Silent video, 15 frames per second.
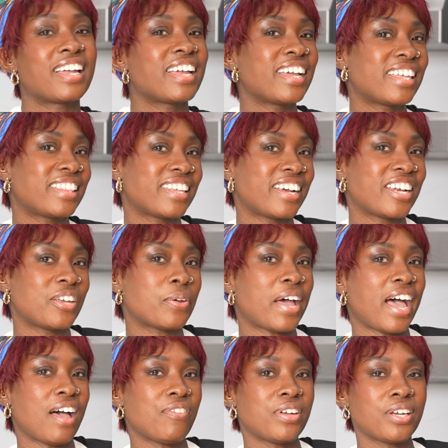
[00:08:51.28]
And there you
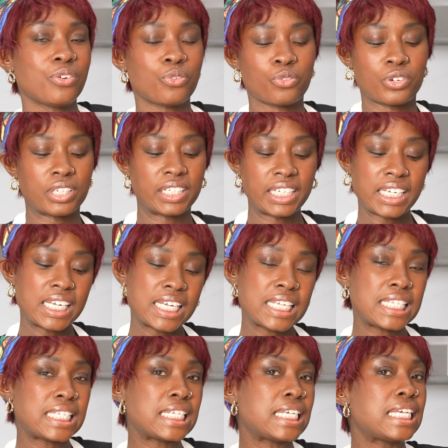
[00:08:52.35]
have it, really
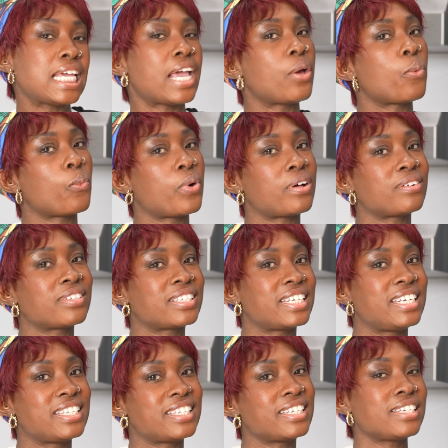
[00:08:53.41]
easy and well
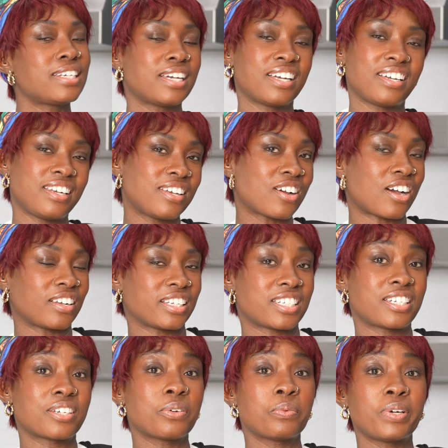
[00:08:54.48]
seasoned honey garlic
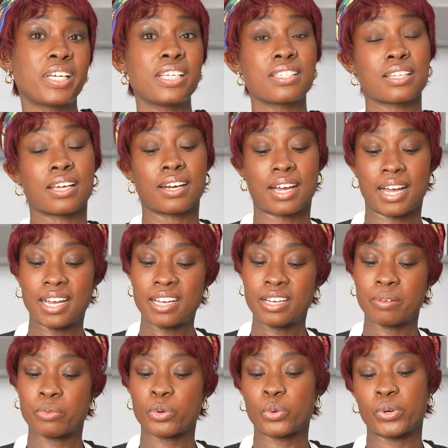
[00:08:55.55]
chicken wings. And I
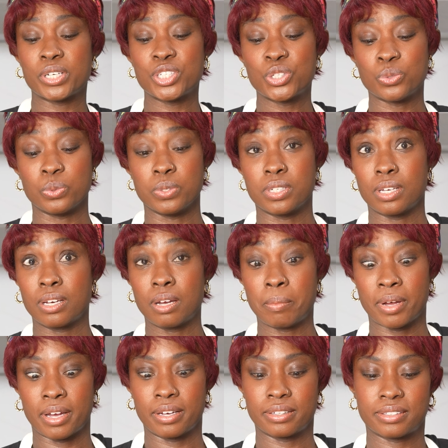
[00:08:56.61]
am going to take a
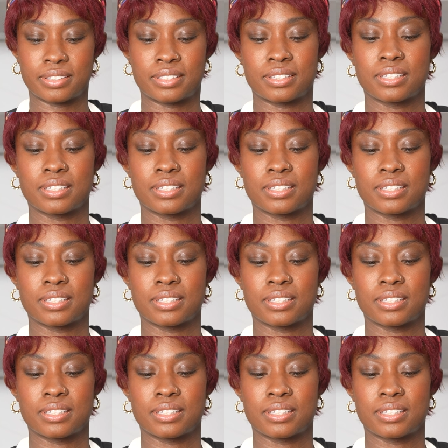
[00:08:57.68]
bite.